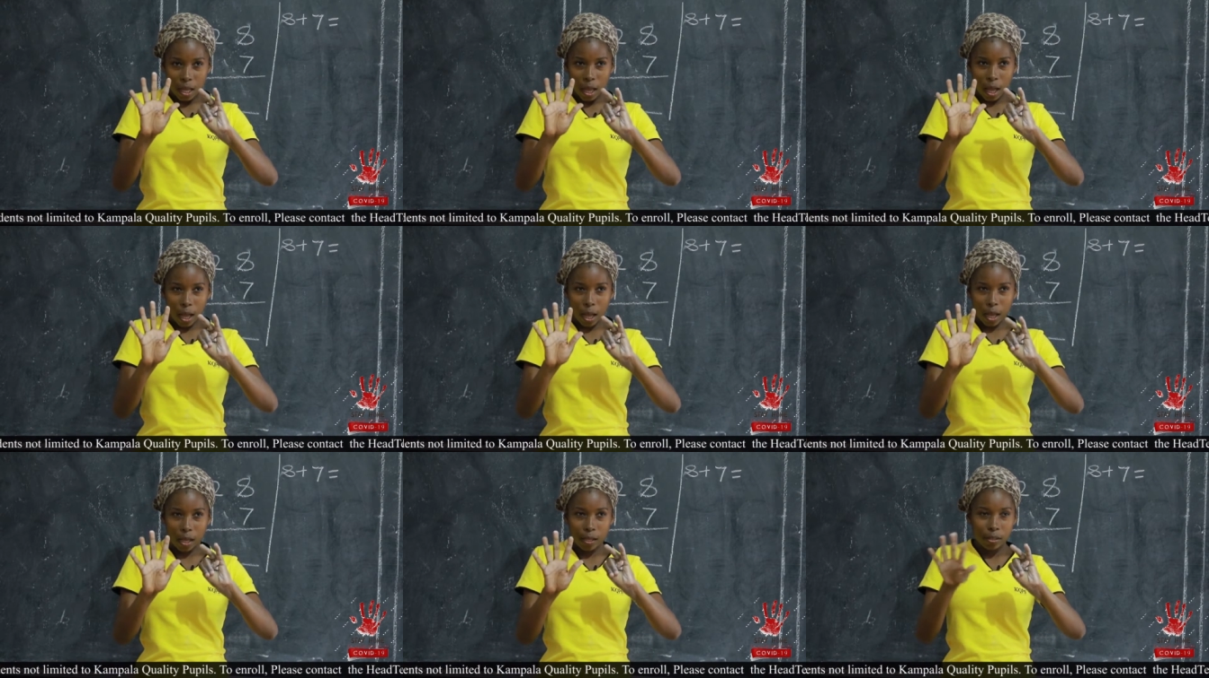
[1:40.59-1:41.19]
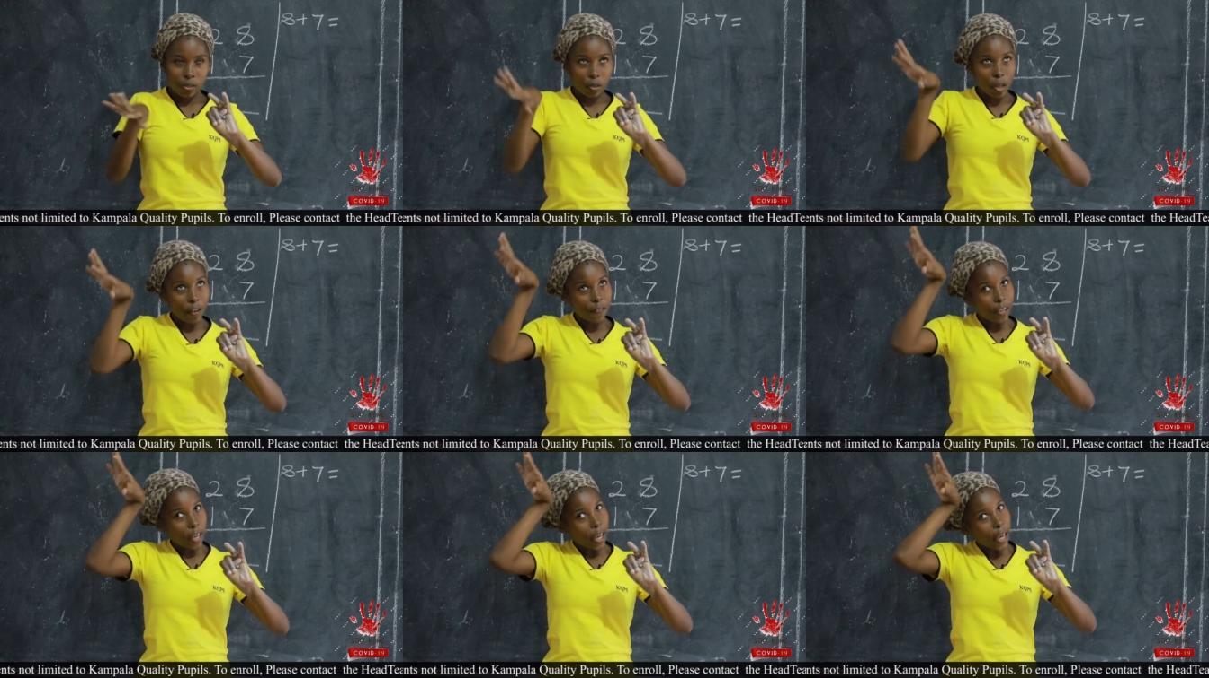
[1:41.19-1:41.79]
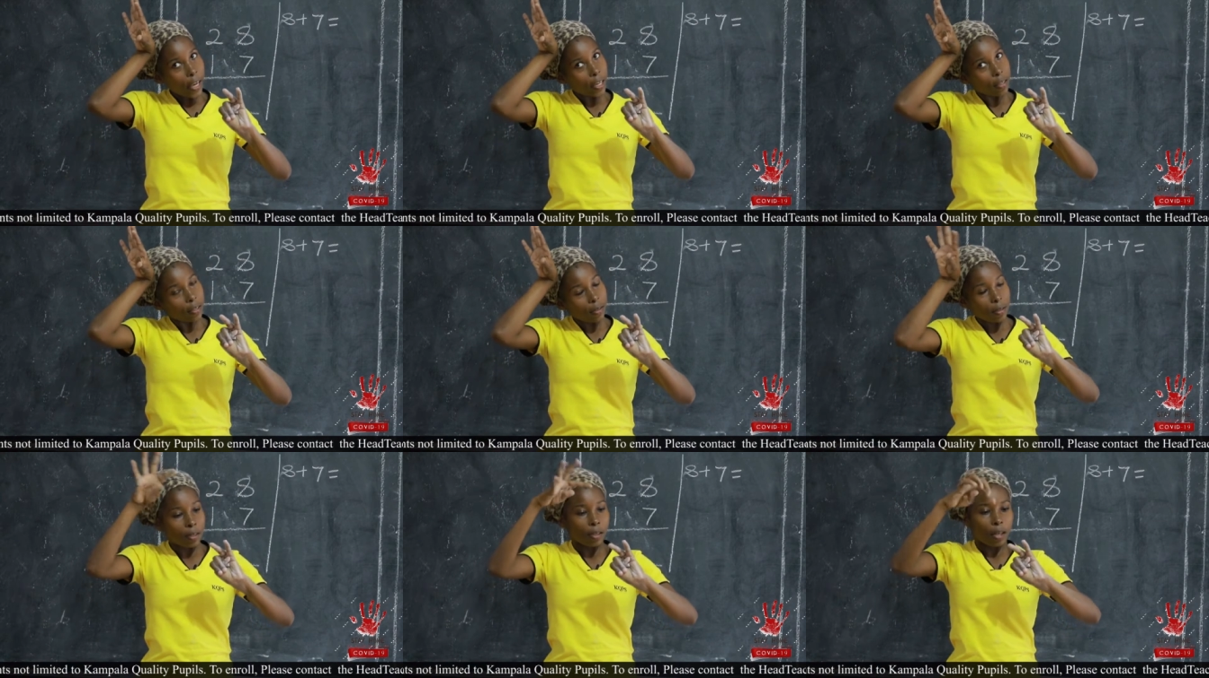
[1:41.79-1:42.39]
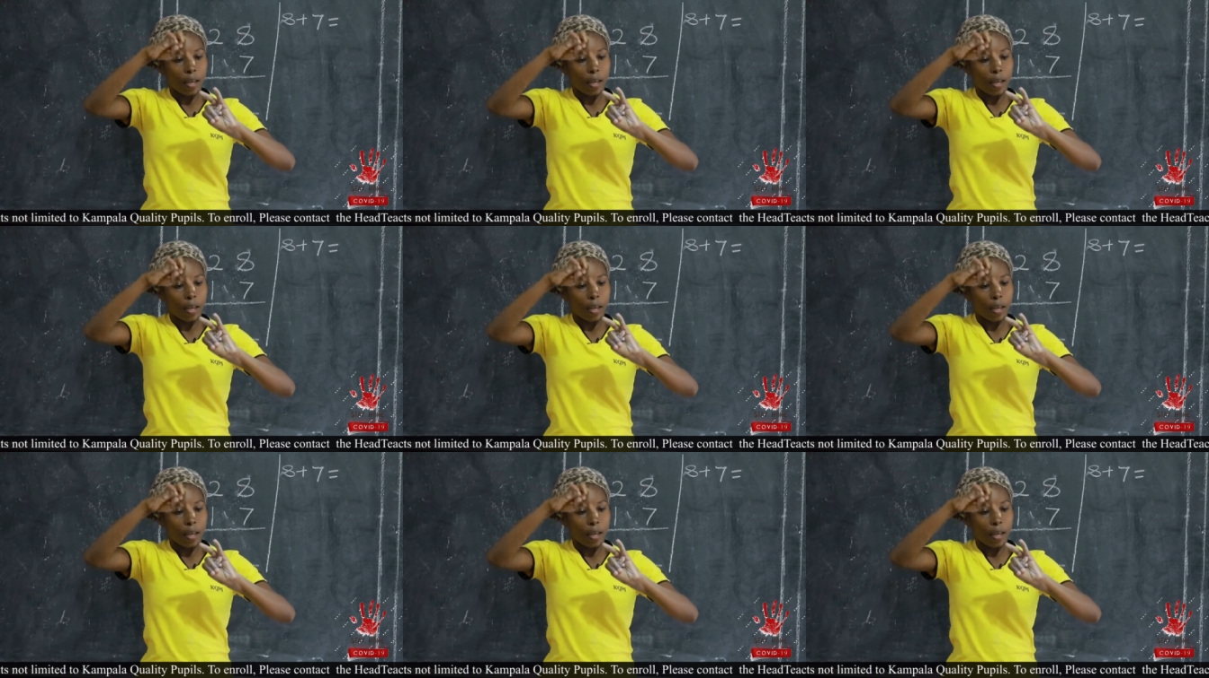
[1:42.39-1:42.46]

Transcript: Uh-huh. So you're having 8,